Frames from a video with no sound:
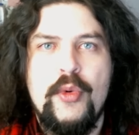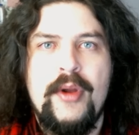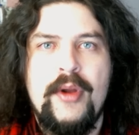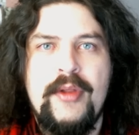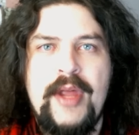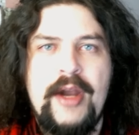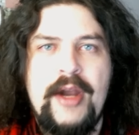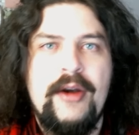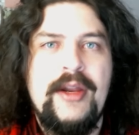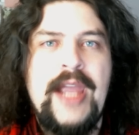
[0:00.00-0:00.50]

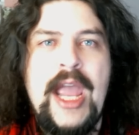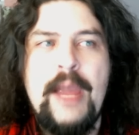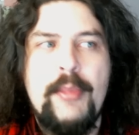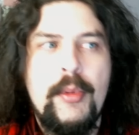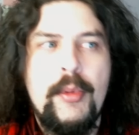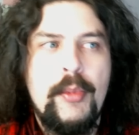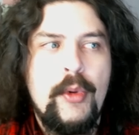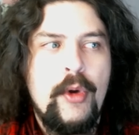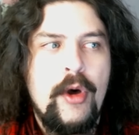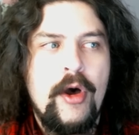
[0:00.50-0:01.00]
that are
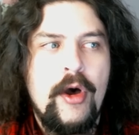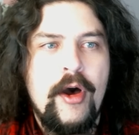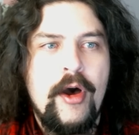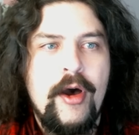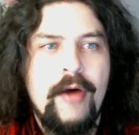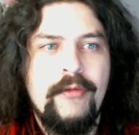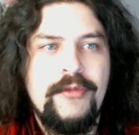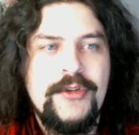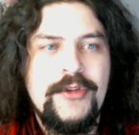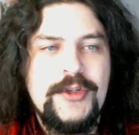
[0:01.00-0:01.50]
capable
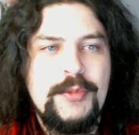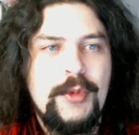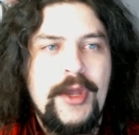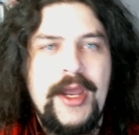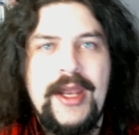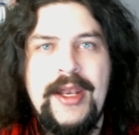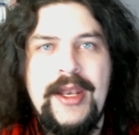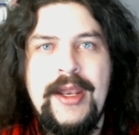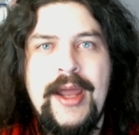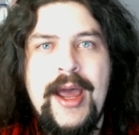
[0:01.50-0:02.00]
of
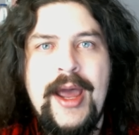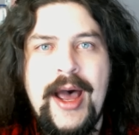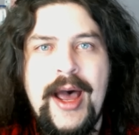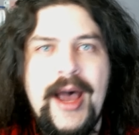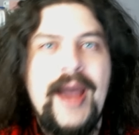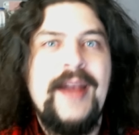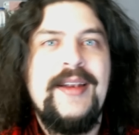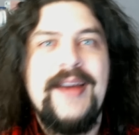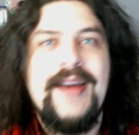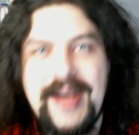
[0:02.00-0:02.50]
displaying
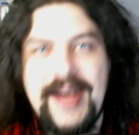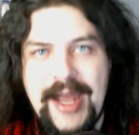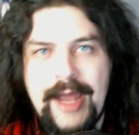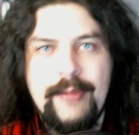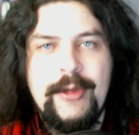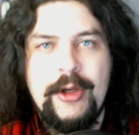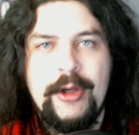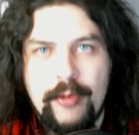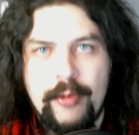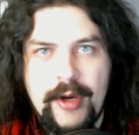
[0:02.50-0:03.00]
high
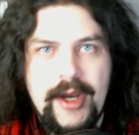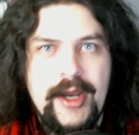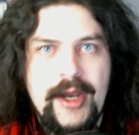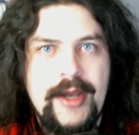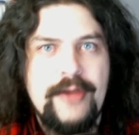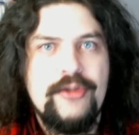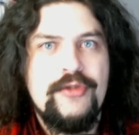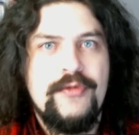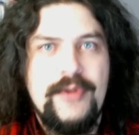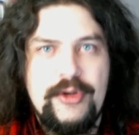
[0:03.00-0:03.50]
dynamic
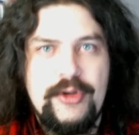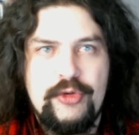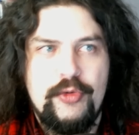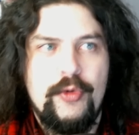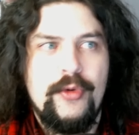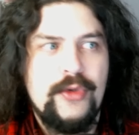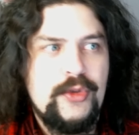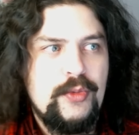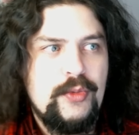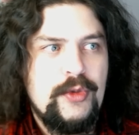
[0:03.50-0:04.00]
range
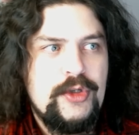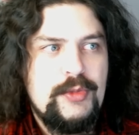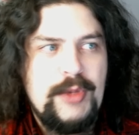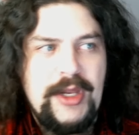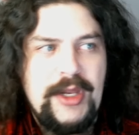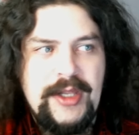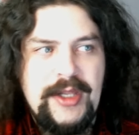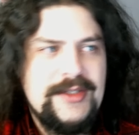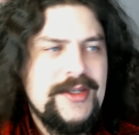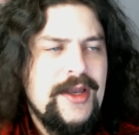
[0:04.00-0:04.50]
visuals, which
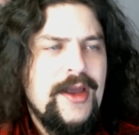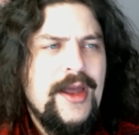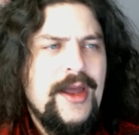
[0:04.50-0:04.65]
means